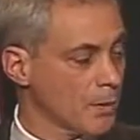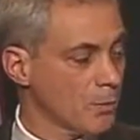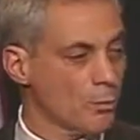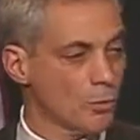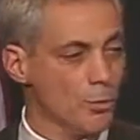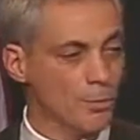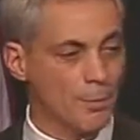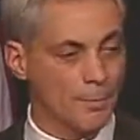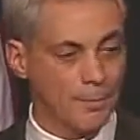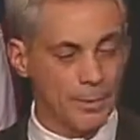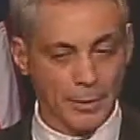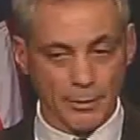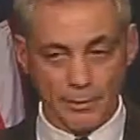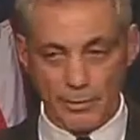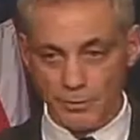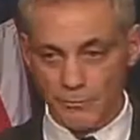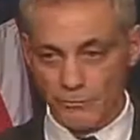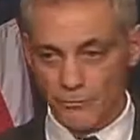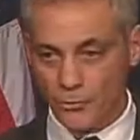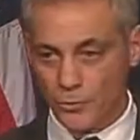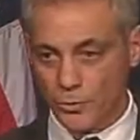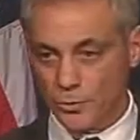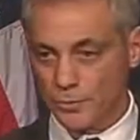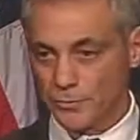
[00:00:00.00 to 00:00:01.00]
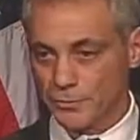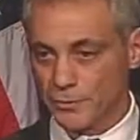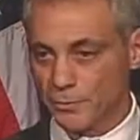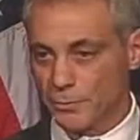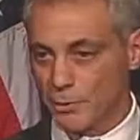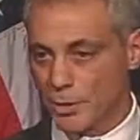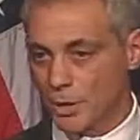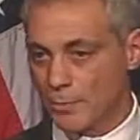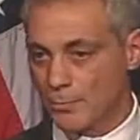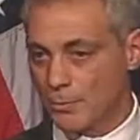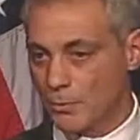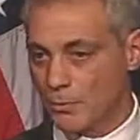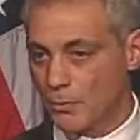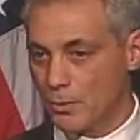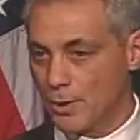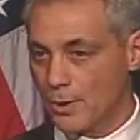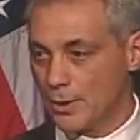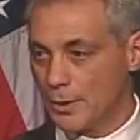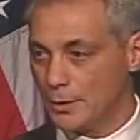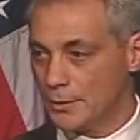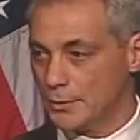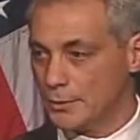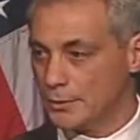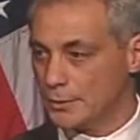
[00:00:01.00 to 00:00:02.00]
We're preparing for it the proper
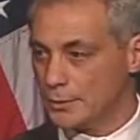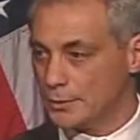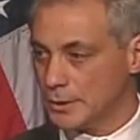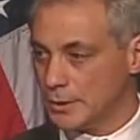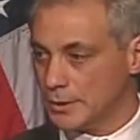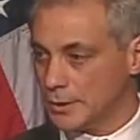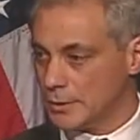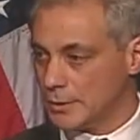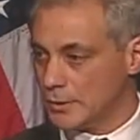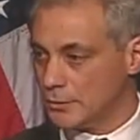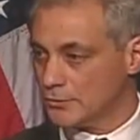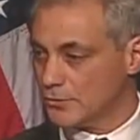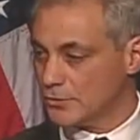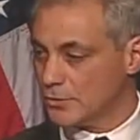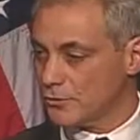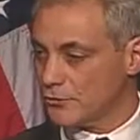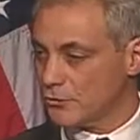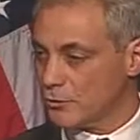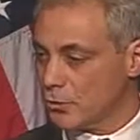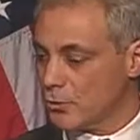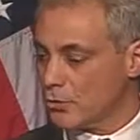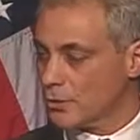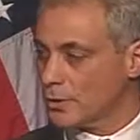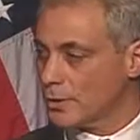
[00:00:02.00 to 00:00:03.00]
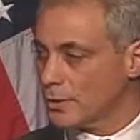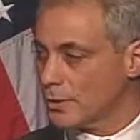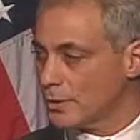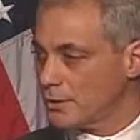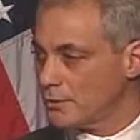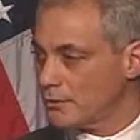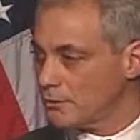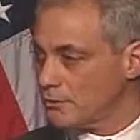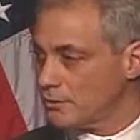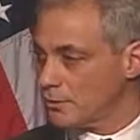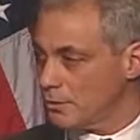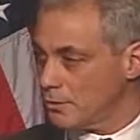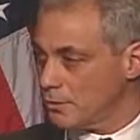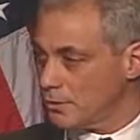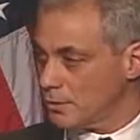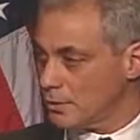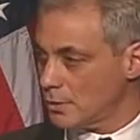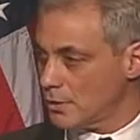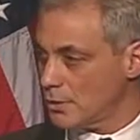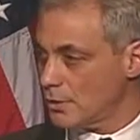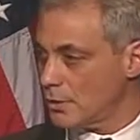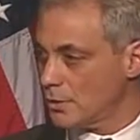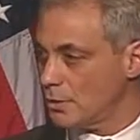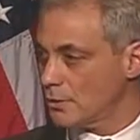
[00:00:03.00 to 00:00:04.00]
way and getting ourselves organized
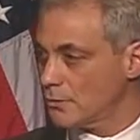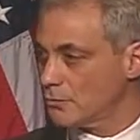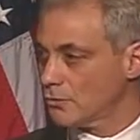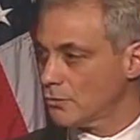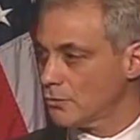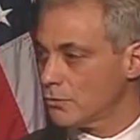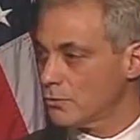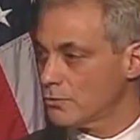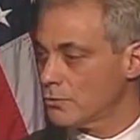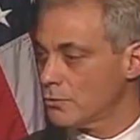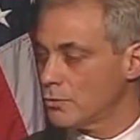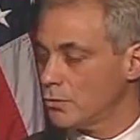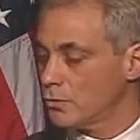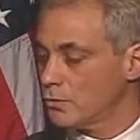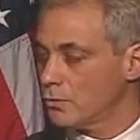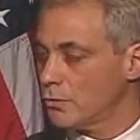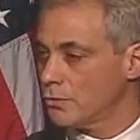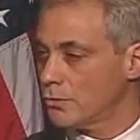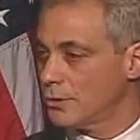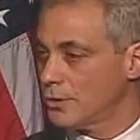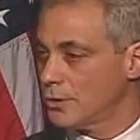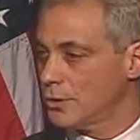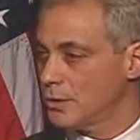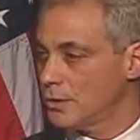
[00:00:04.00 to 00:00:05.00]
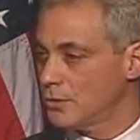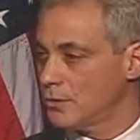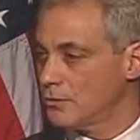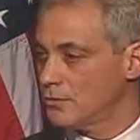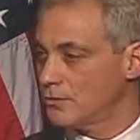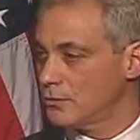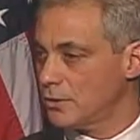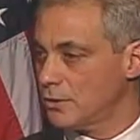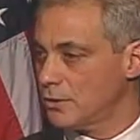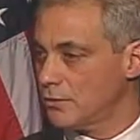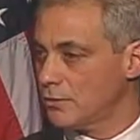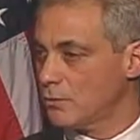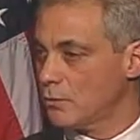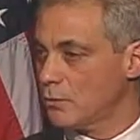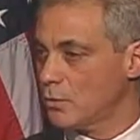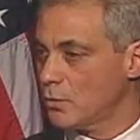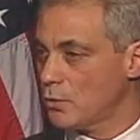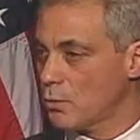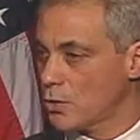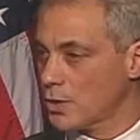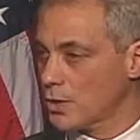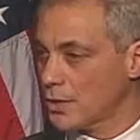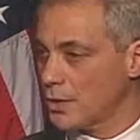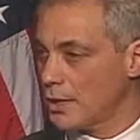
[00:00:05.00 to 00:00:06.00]
as you know, Lori Healy's here. We're
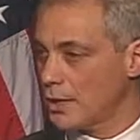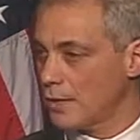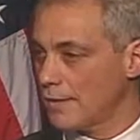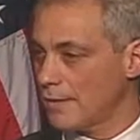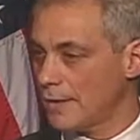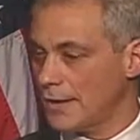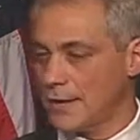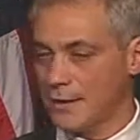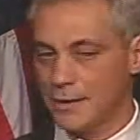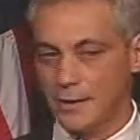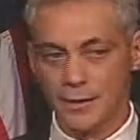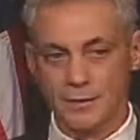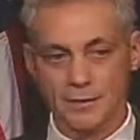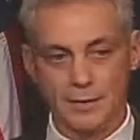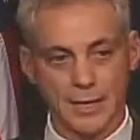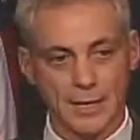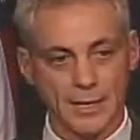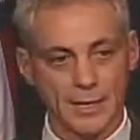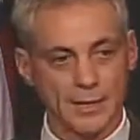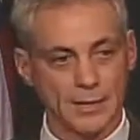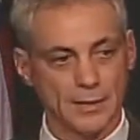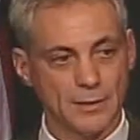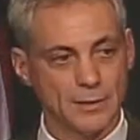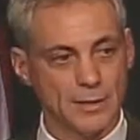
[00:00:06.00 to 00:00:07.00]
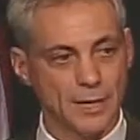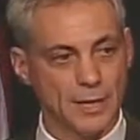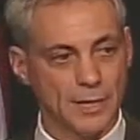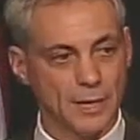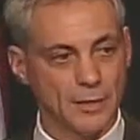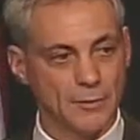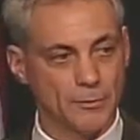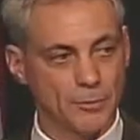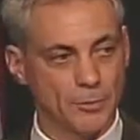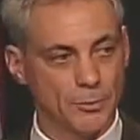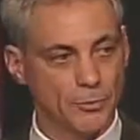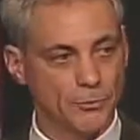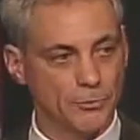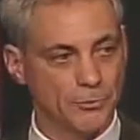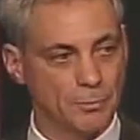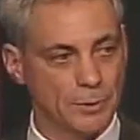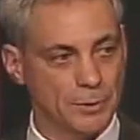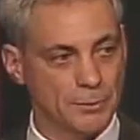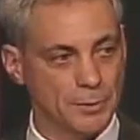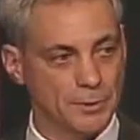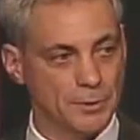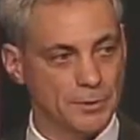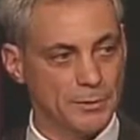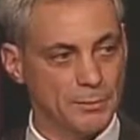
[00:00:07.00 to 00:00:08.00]
working on that day in and day out, both
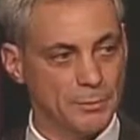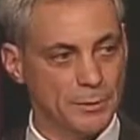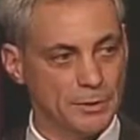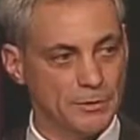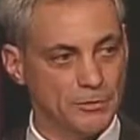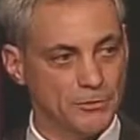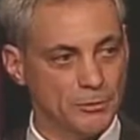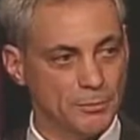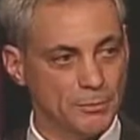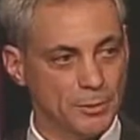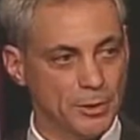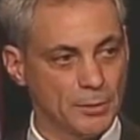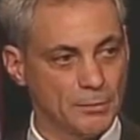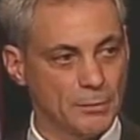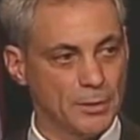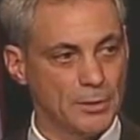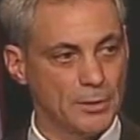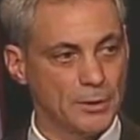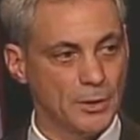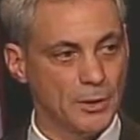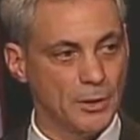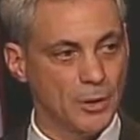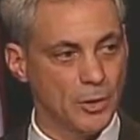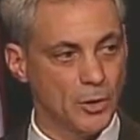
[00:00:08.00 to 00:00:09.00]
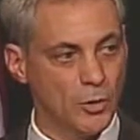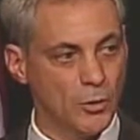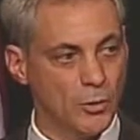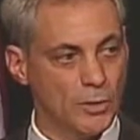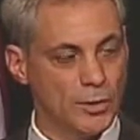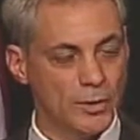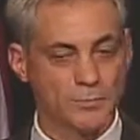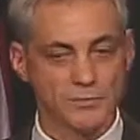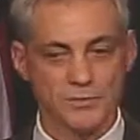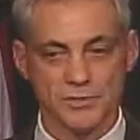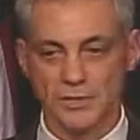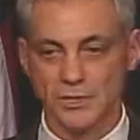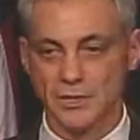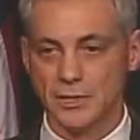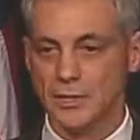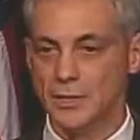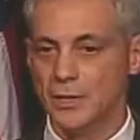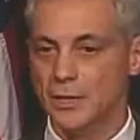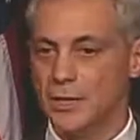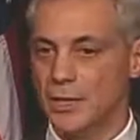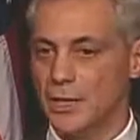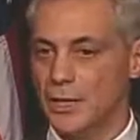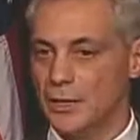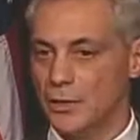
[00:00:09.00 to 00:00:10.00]
people at the police department, OEMC,
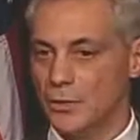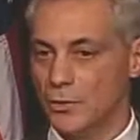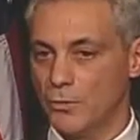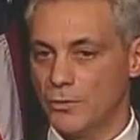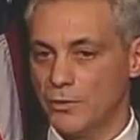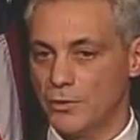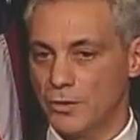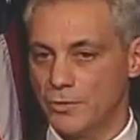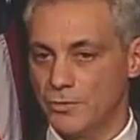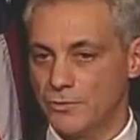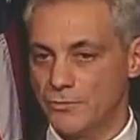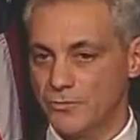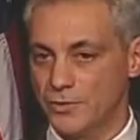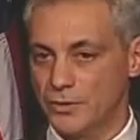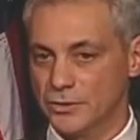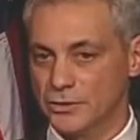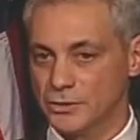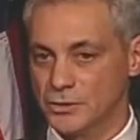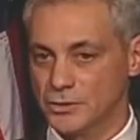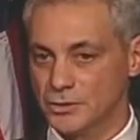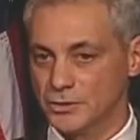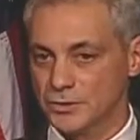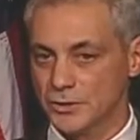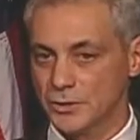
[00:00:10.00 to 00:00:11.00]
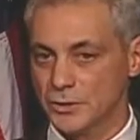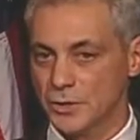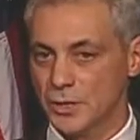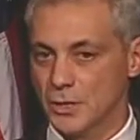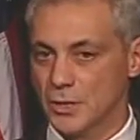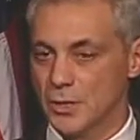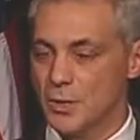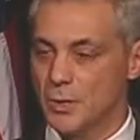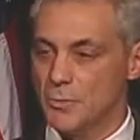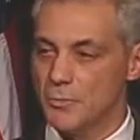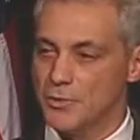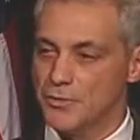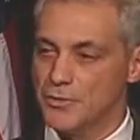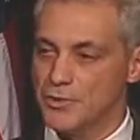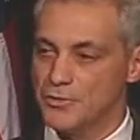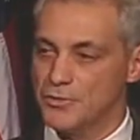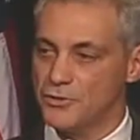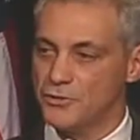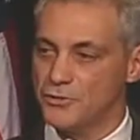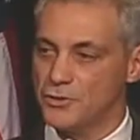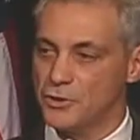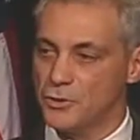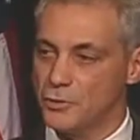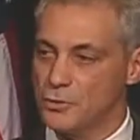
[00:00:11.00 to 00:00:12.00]
and all the other functions. But
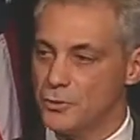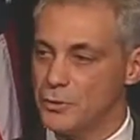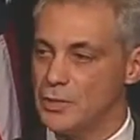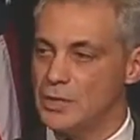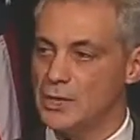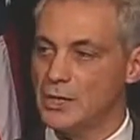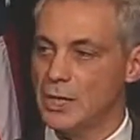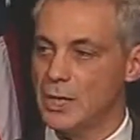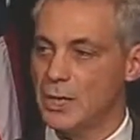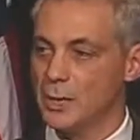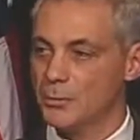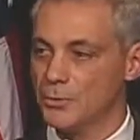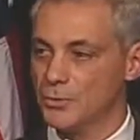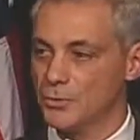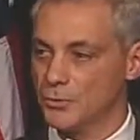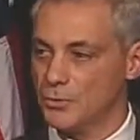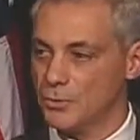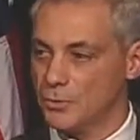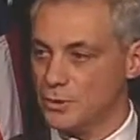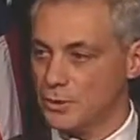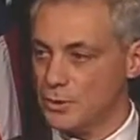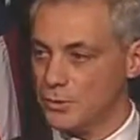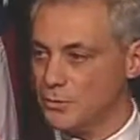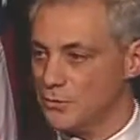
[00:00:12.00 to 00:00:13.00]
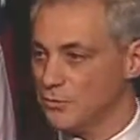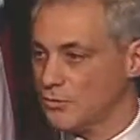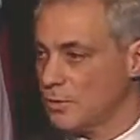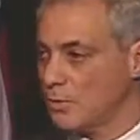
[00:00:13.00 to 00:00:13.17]
this is a unique opportunity in the